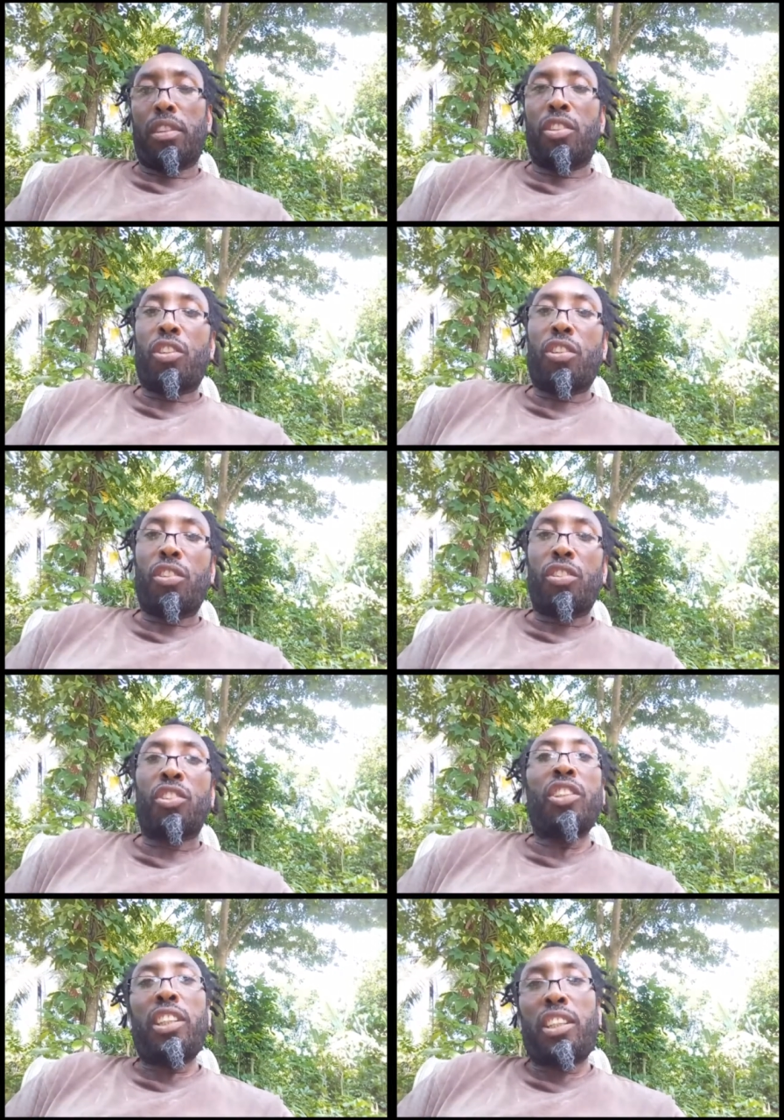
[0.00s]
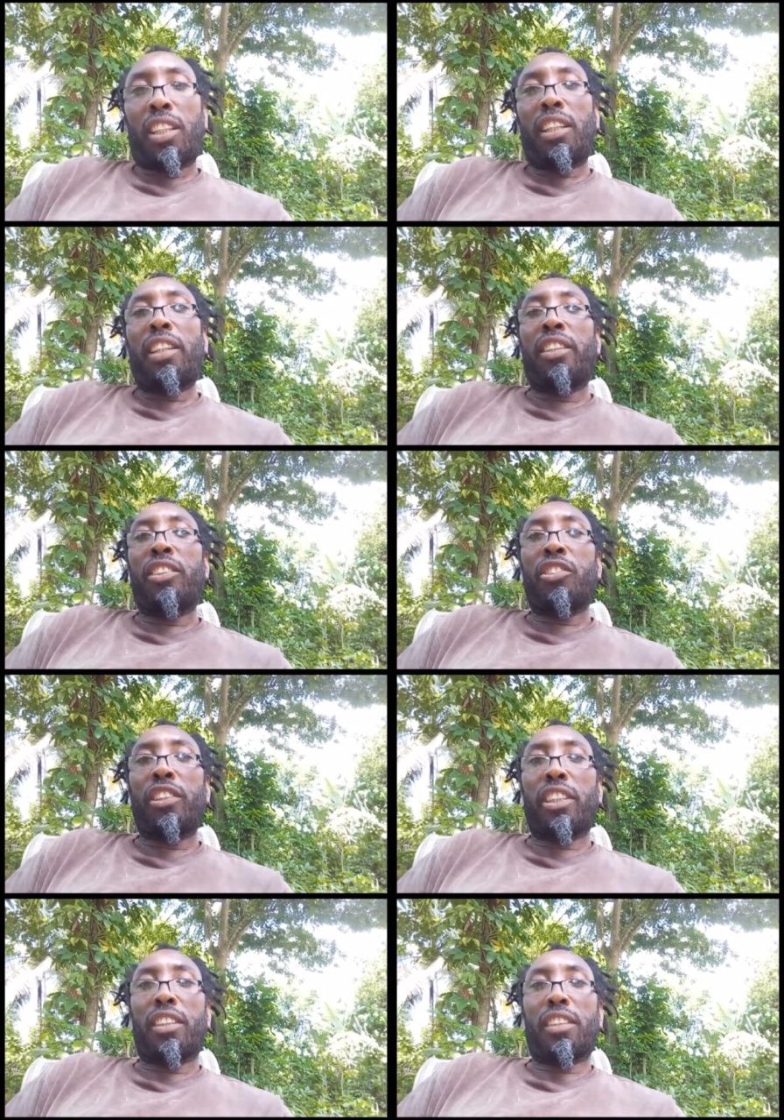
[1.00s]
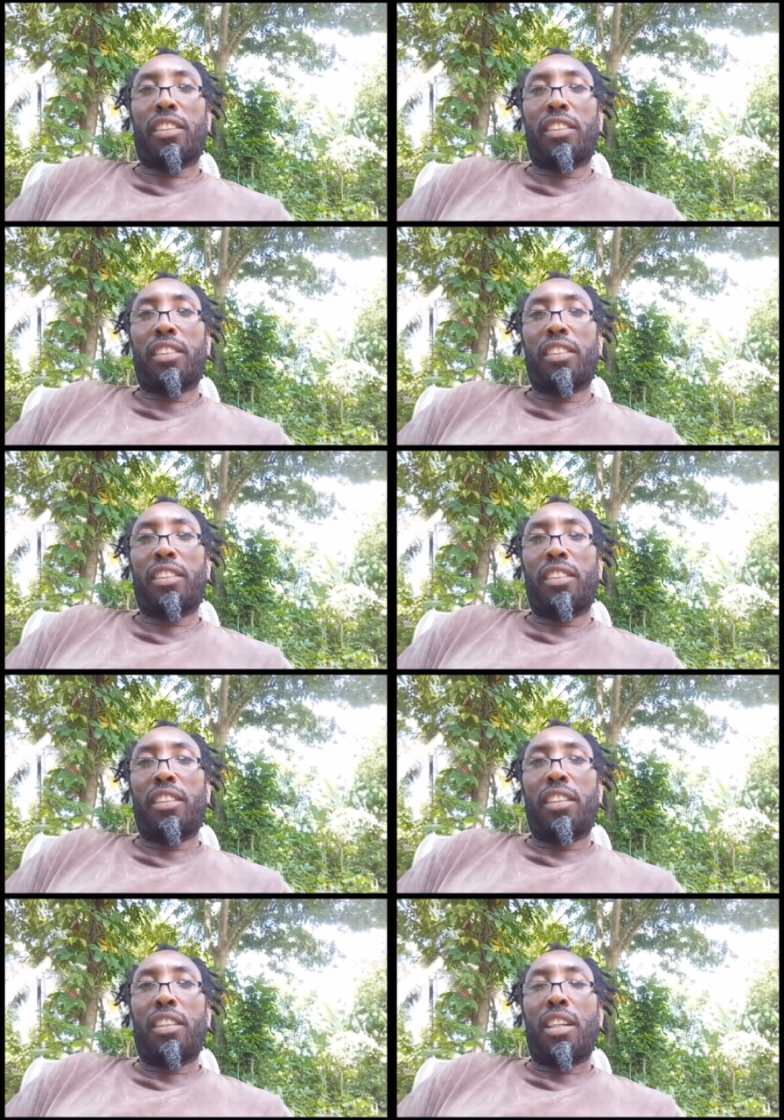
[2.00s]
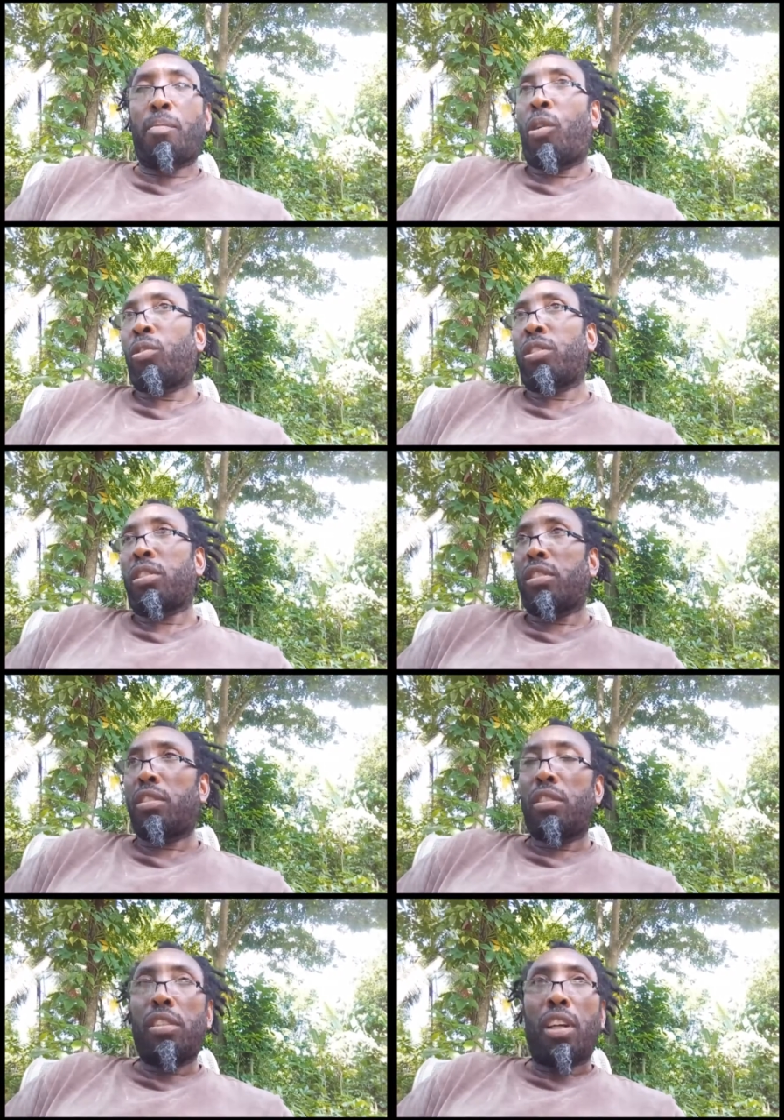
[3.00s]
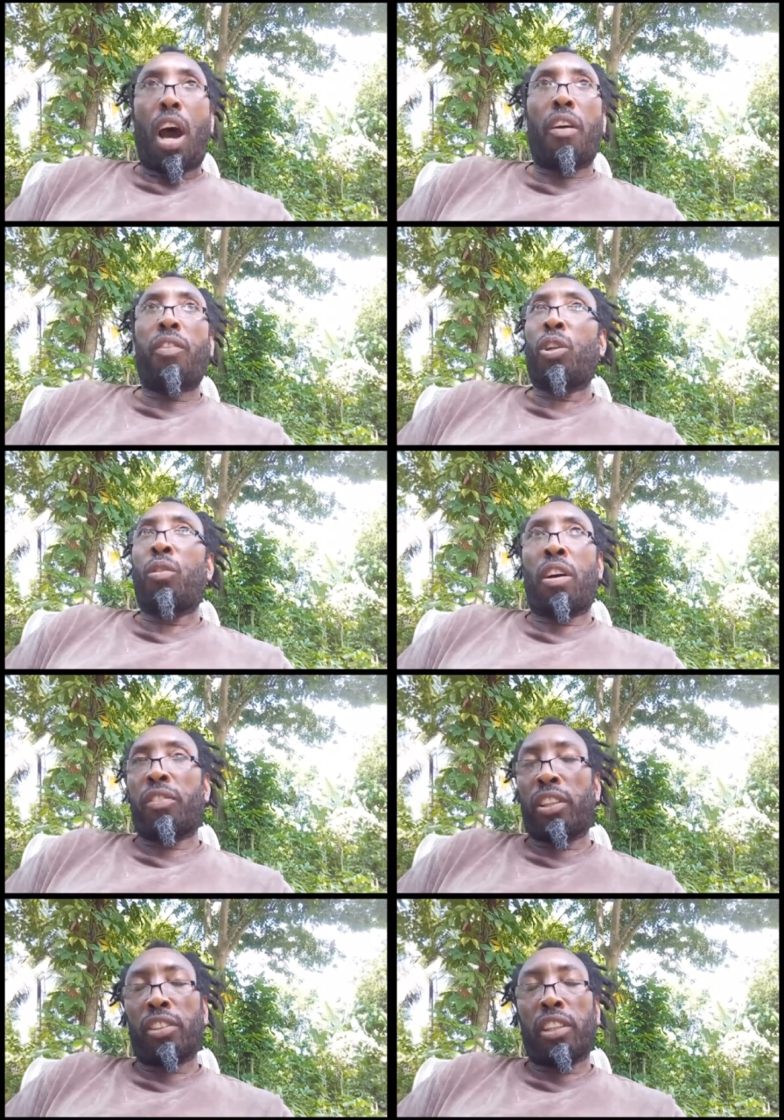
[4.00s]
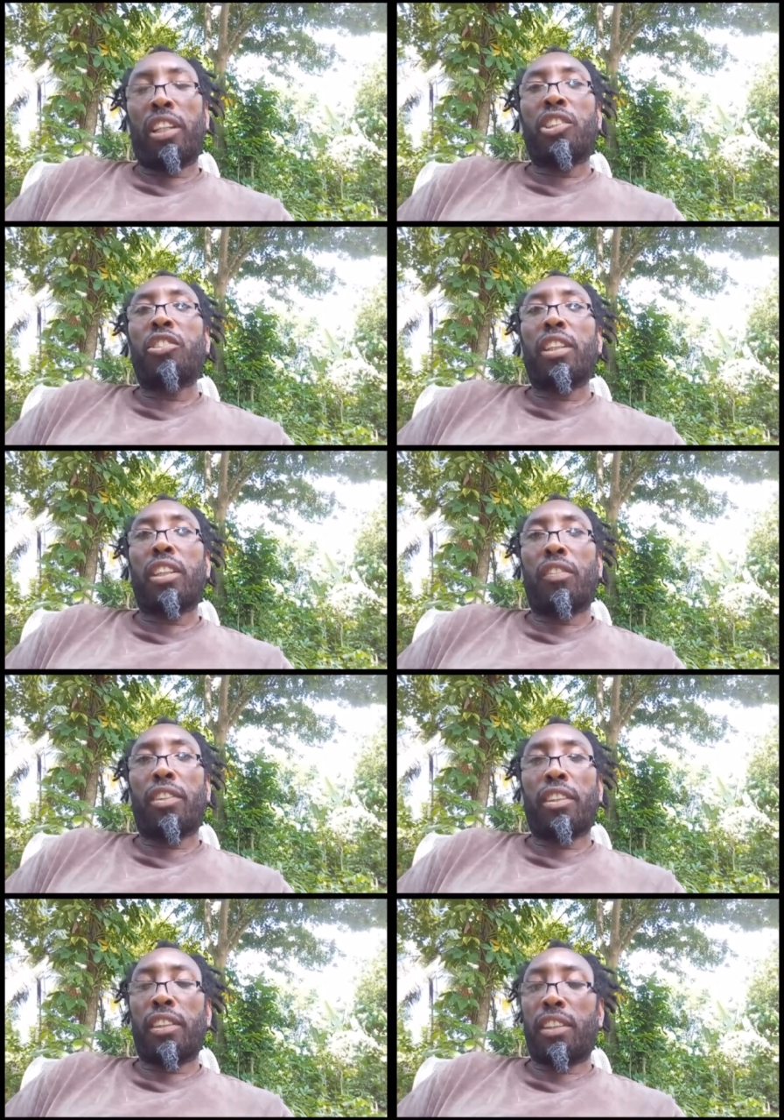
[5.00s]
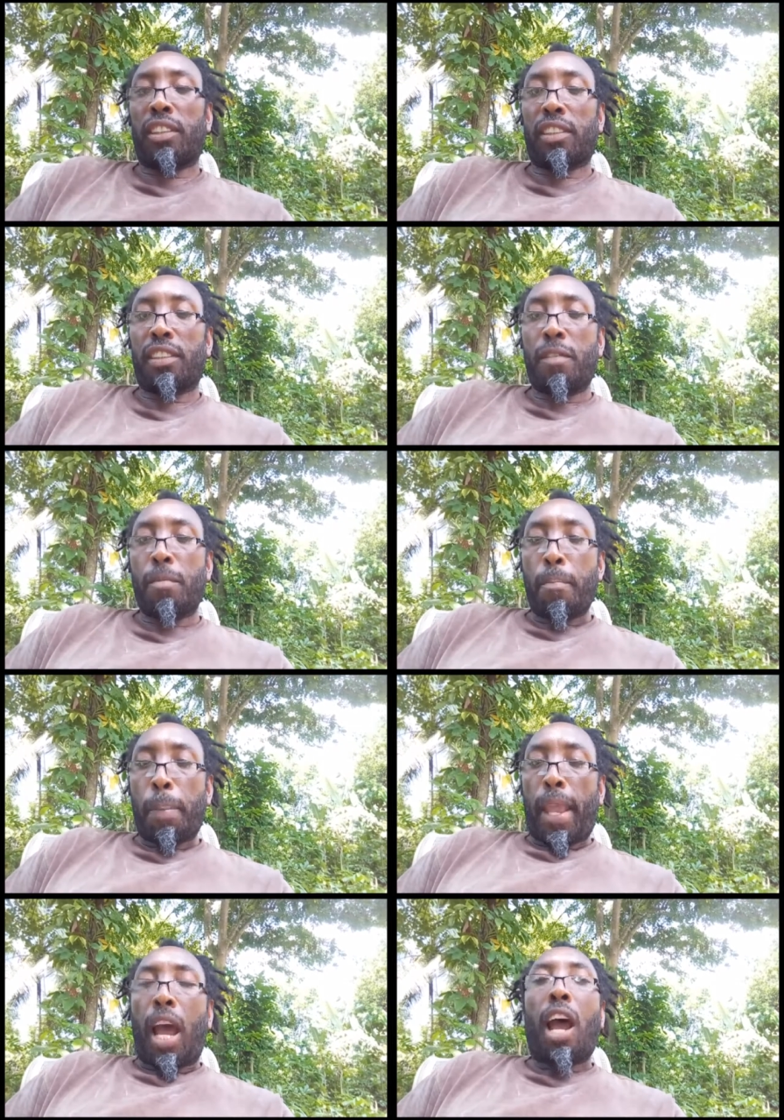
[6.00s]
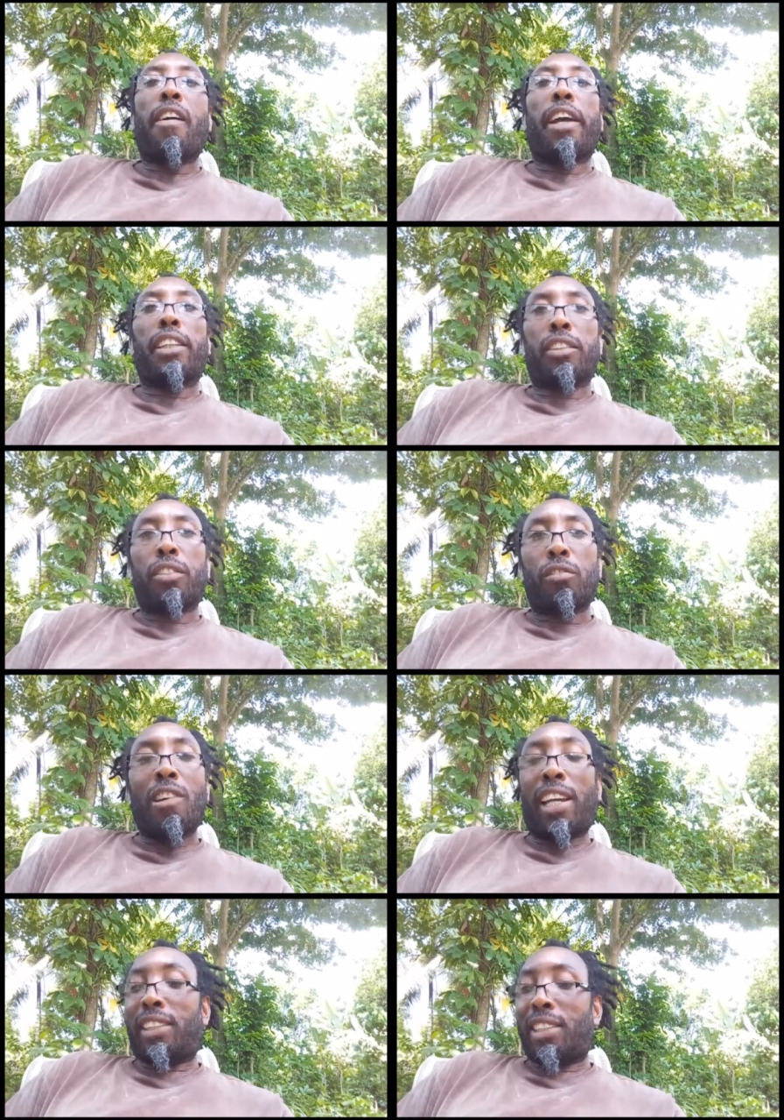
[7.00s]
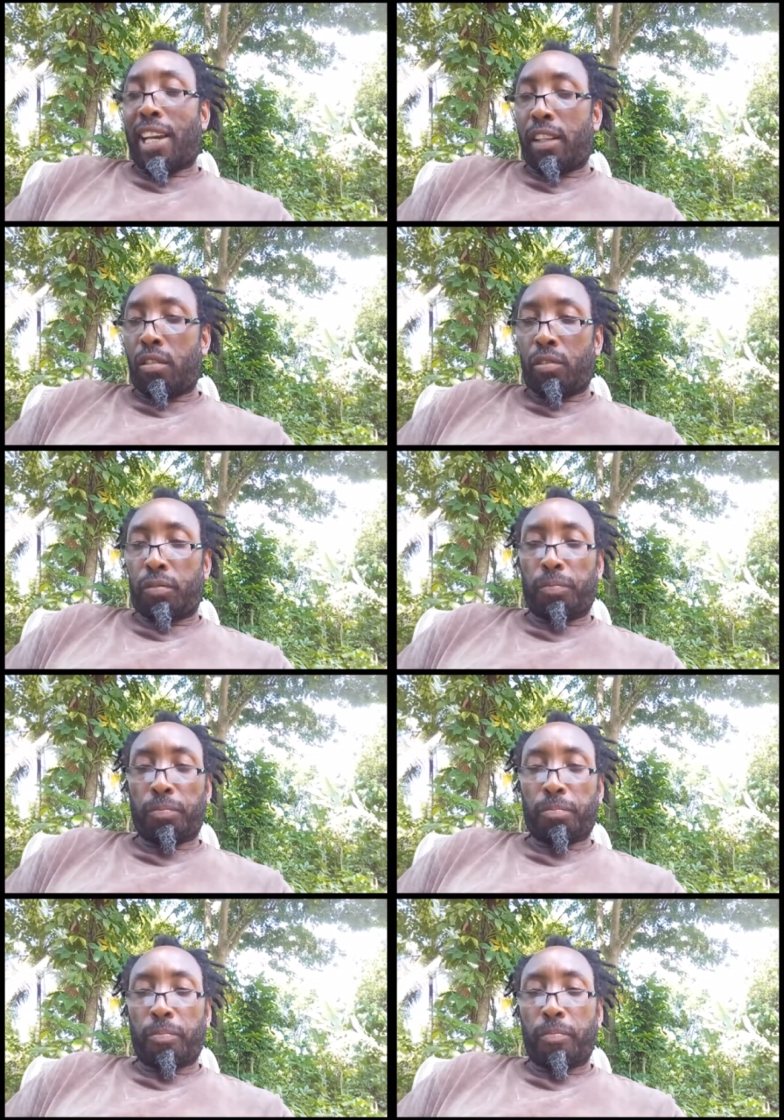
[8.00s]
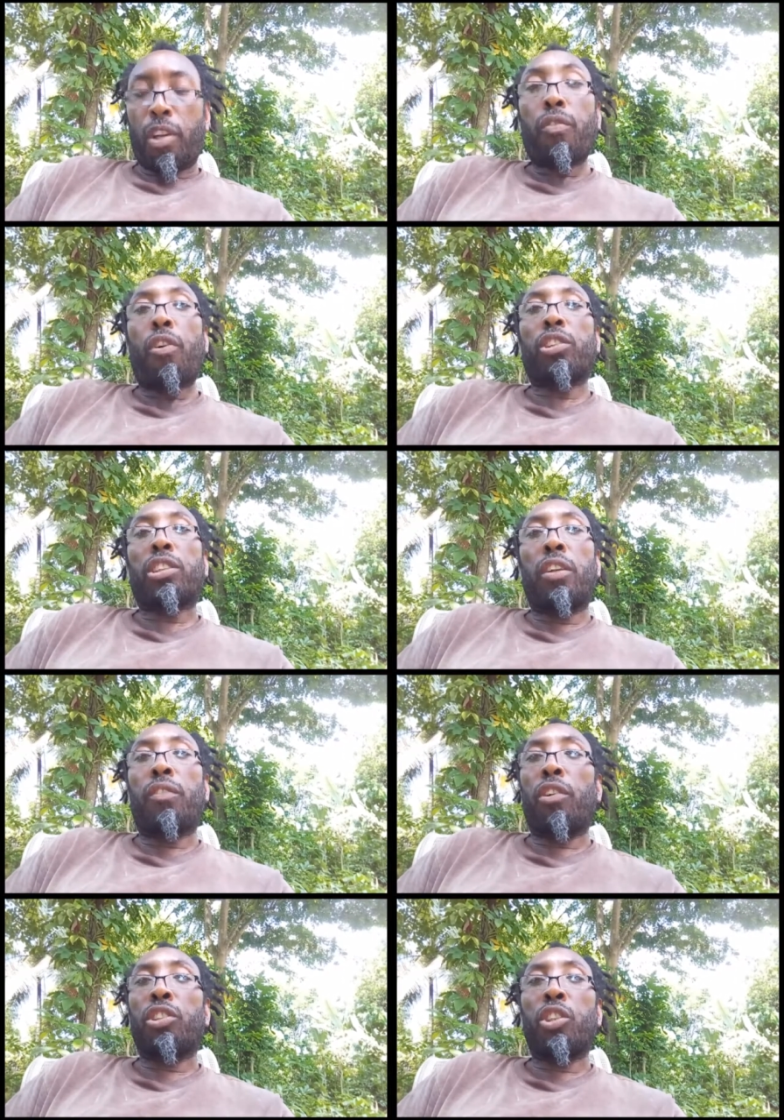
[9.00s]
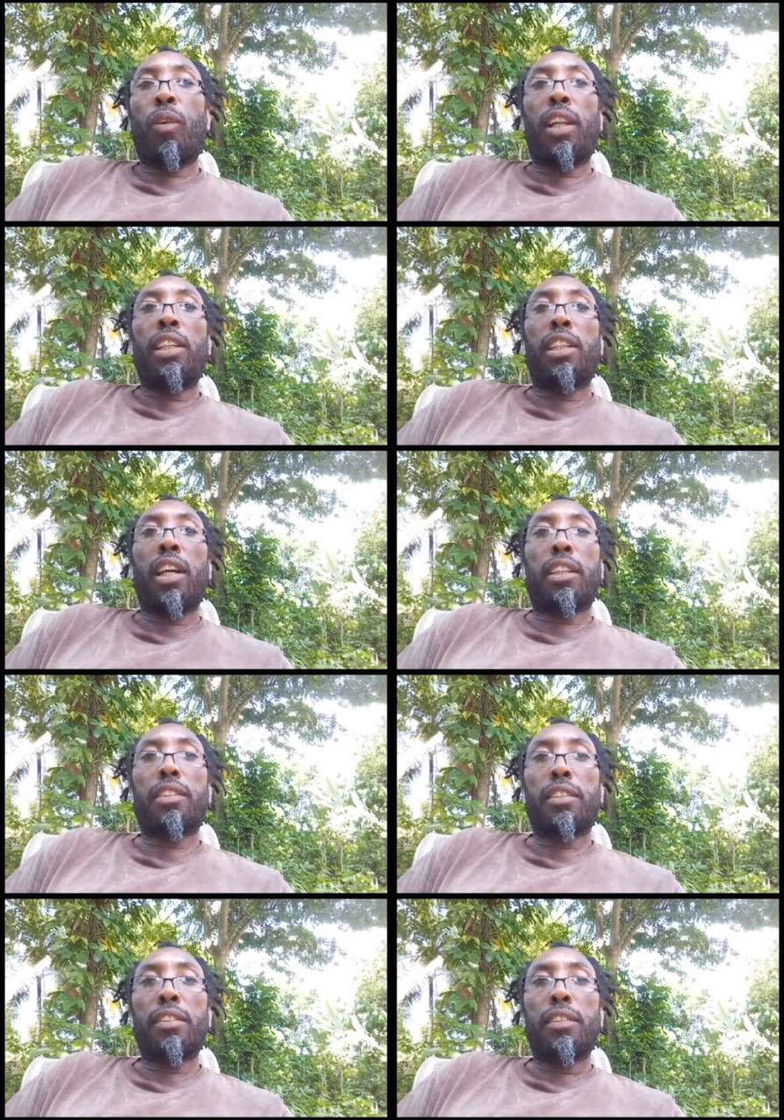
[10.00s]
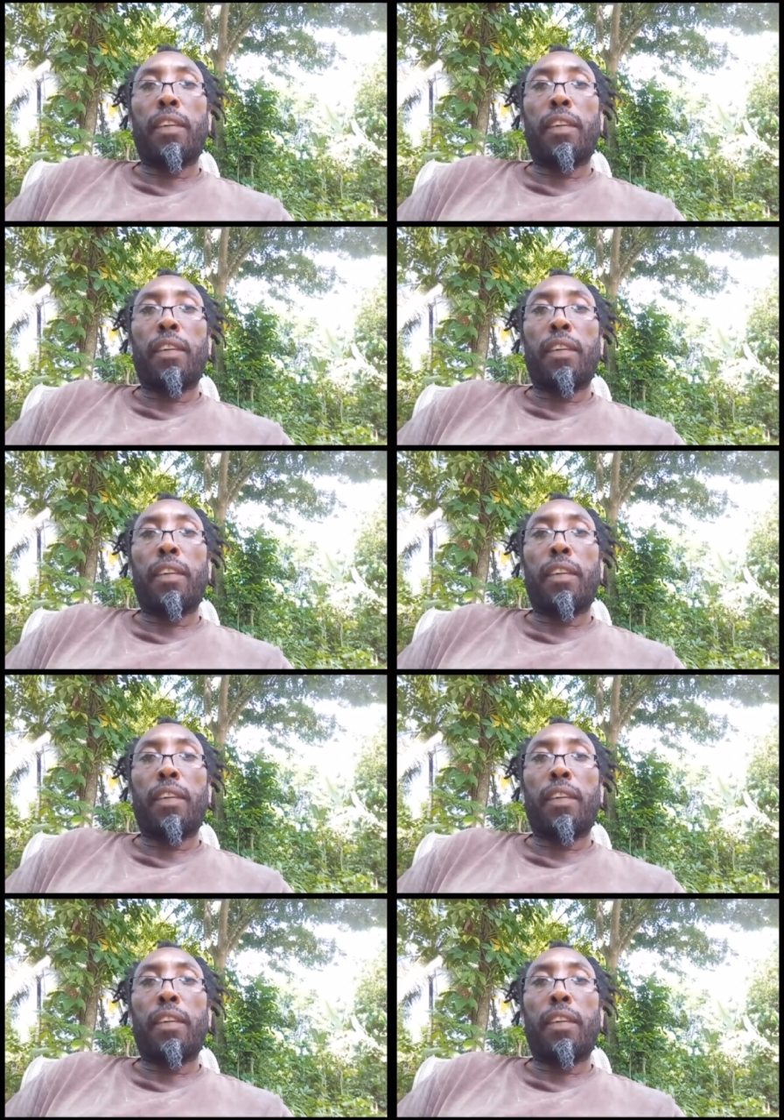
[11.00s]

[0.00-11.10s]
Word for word: You know, you eat and then you drink. About half an hour after you can drink after you eat. Alright, right tonight now. First thing first, you do a detox.